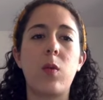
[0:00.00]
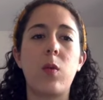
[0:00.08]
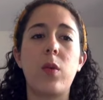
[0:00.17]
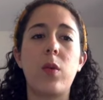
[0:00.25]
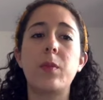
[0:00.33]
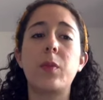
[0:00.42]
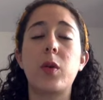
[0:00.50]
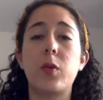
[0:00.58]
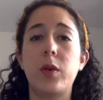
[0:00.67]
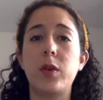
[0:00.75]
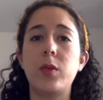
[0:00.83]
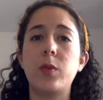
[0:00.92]
within
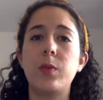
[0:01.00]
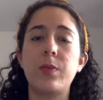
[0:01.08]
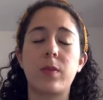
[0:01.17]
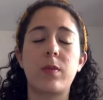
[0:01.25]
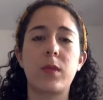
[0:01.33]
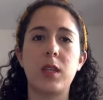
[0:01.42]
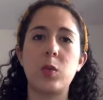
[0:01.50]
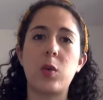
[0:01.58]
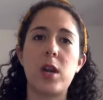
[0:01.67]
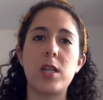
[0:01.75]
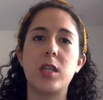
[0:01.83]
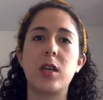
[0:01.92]
Peru is where
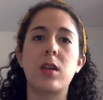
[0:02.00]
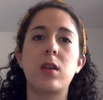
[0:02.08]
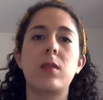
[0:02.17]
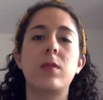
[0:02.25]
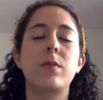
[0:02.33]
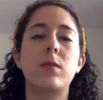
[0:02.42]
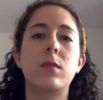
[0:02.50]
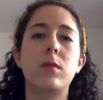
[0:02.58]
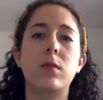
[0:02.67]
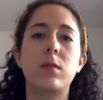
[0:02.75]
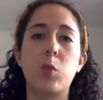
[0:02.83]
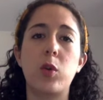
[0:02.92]
I took
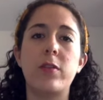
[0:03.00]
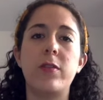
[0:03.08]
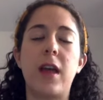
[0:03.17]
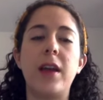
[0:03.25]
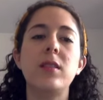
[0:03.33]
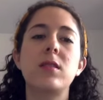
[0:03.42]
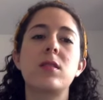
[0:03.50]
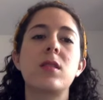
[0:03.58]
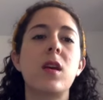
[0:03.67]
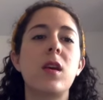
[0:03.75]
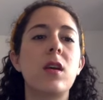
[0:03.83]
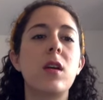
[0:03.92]
more flights.
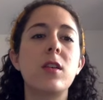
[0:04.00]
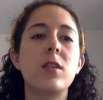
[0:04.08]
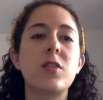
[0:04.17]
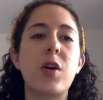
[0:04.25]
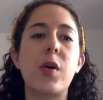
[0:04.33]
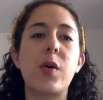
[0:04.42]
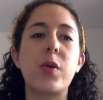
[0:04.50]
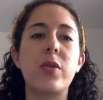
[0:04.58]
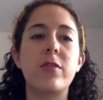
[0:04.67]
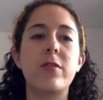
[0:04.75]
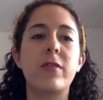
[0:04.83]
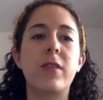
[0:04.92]
So
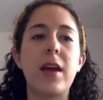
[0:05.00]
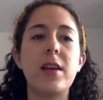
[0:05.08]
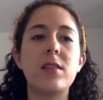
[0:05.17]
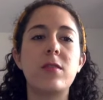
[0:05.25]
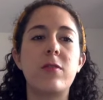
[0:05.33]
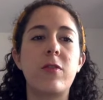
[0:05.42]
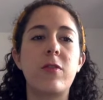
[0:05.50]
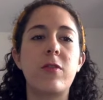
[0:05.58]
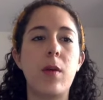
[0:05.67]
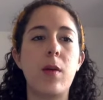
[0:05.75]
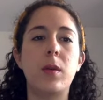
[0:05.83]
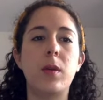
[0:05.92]
the flight
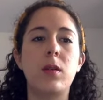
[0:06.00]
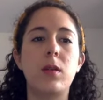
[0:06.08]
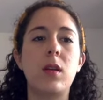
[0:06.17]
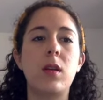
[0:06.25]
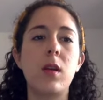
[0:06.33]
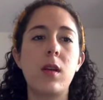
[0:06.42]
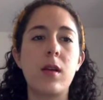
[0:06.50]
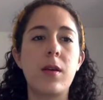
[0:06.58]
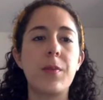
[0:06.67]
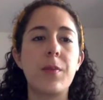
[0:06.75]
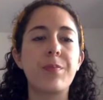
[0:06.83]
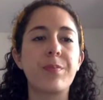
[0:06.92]
from
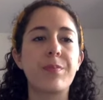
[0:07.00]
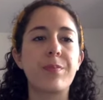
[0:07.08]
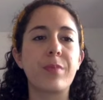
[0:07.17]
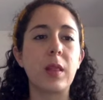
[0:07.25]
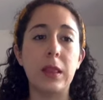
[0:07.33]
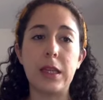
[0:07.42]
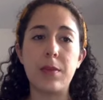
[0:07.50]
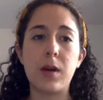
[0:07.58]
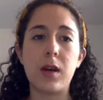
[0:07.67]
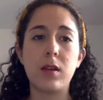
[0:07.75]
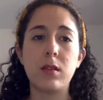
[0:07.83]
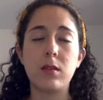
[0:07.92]

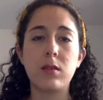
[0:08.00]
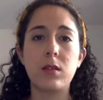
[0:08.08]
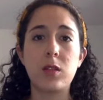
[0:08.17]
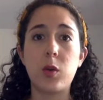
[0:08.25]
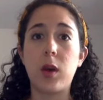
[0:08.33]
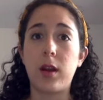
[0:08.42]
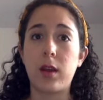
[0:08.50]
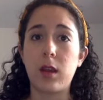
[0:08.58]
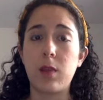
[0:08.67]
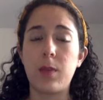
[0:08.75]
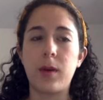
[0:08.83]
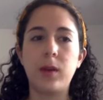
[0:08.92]
Lima to
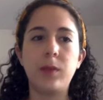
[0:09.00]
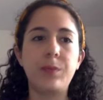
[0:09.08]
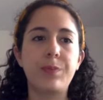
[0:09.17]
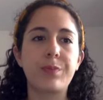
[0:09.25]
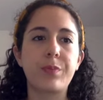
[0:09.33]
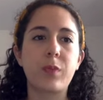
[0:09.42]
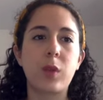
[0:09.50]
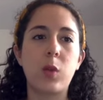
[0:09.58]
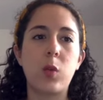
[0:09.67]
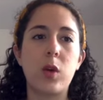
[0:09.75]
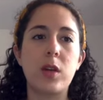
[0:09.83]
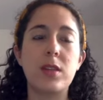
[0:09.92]
Arequipa
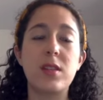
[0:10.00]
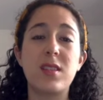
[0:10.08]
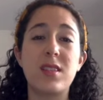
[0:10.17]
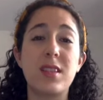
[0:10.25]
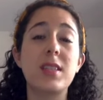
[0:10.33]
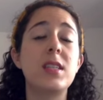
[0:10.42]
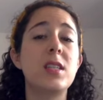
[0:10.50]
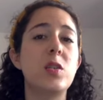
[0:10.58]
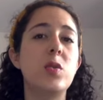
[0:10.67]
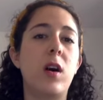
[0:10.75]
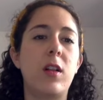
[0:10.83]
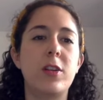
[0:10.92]
was
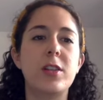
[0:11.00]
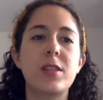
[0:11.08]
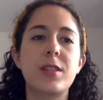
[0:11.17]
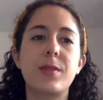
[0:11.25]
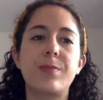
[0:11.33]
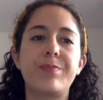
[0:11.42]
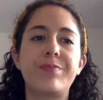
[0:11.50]
$62,